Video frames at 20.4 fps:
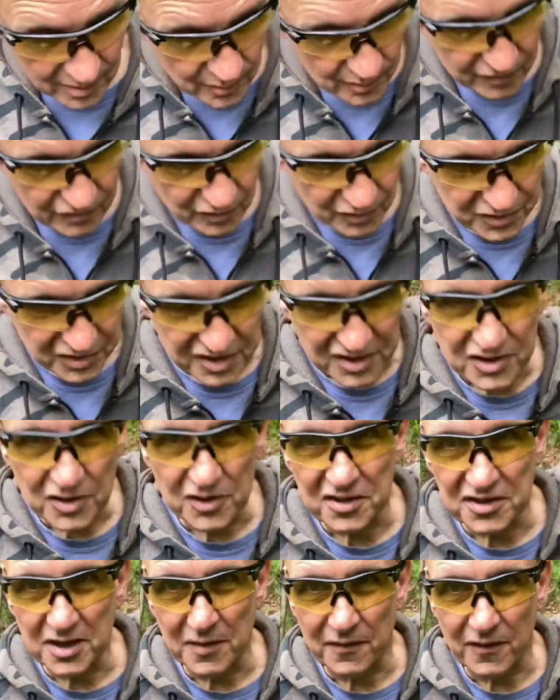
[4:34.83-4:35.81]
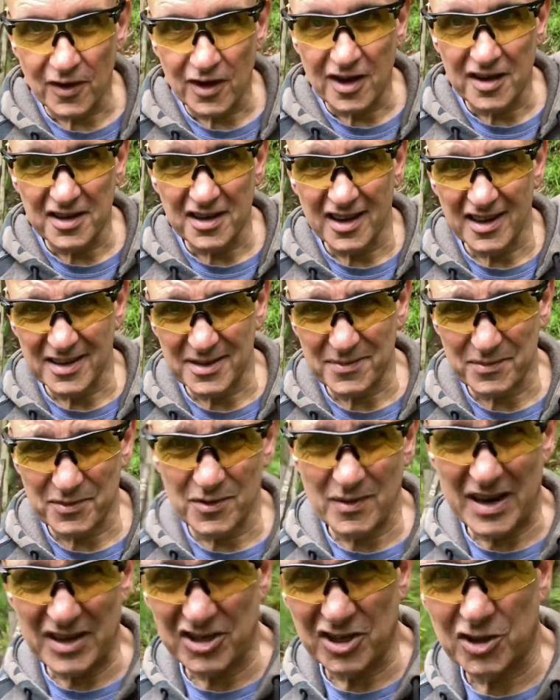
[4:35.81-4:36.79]
The Rosie, it's too steep for her. It's
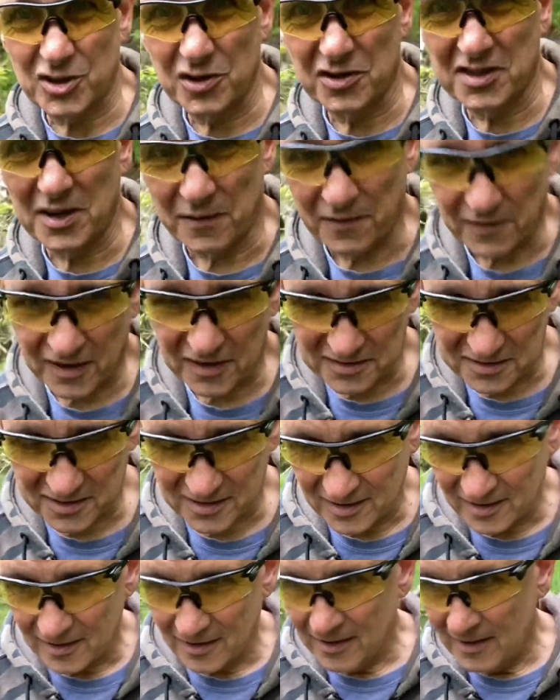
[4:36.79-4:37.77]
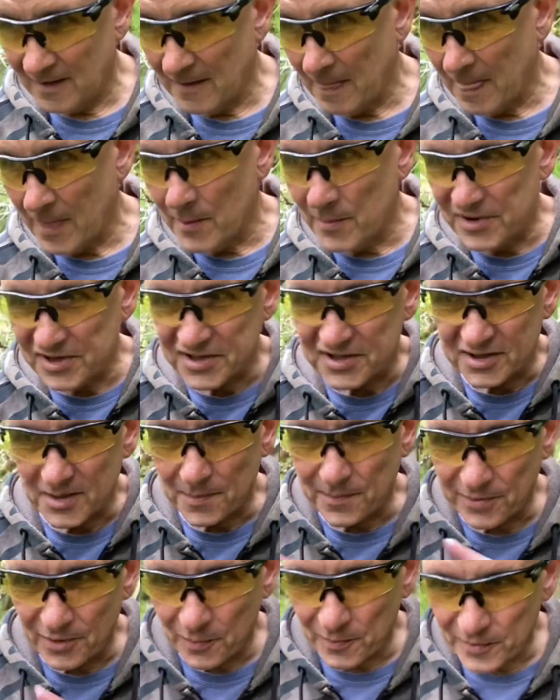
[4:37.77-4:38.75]
actually too steep for us. But this is the
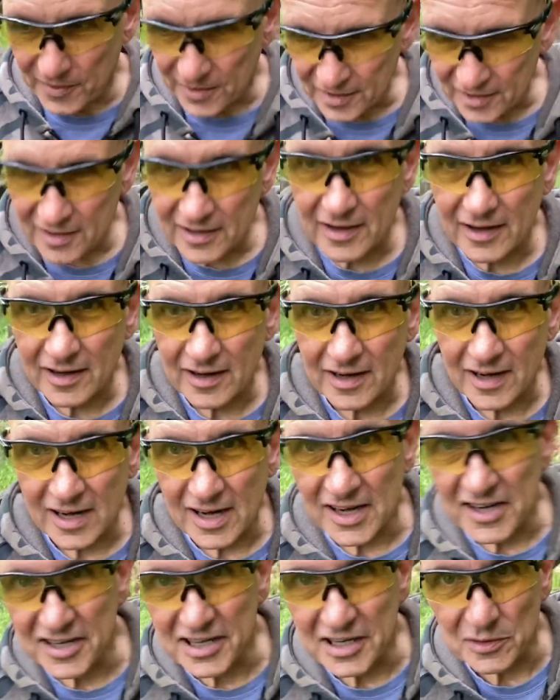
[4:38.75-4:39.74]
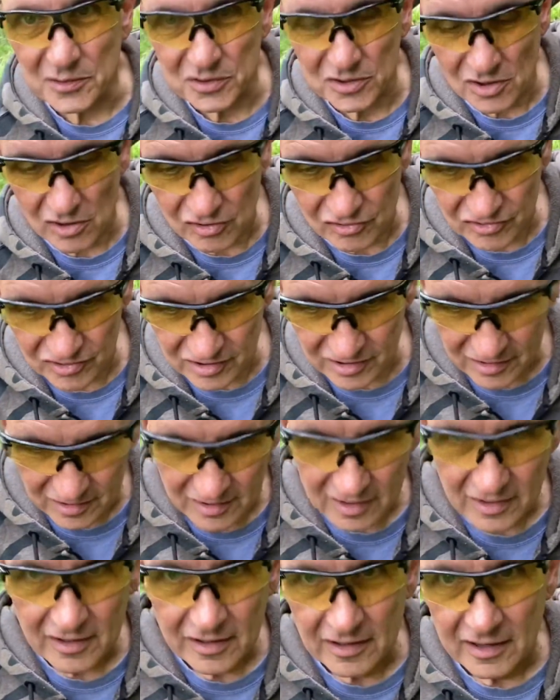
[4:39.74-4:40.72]
proper Deal's Cauldron.
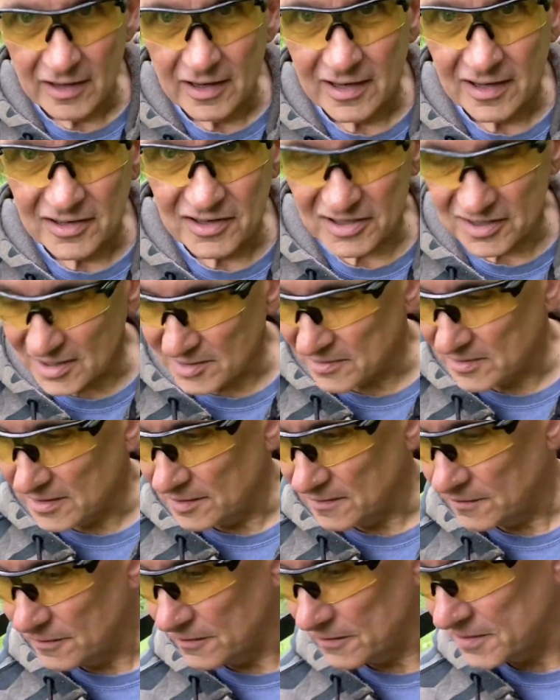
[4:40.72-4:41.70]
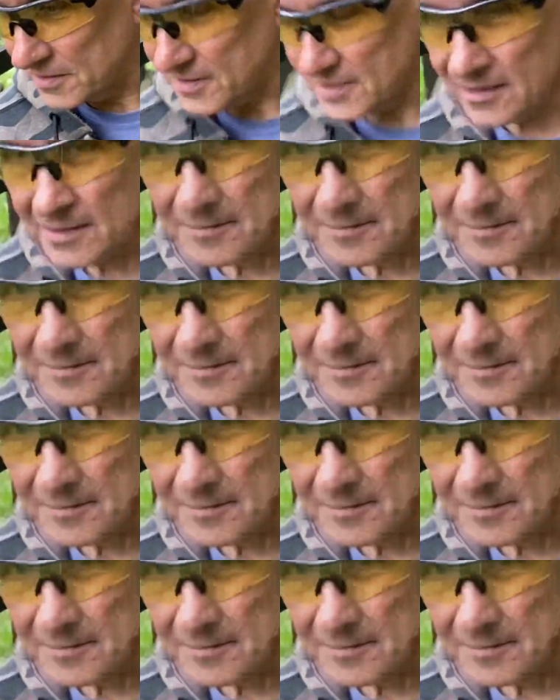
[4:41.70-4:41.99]
Just down here, folks.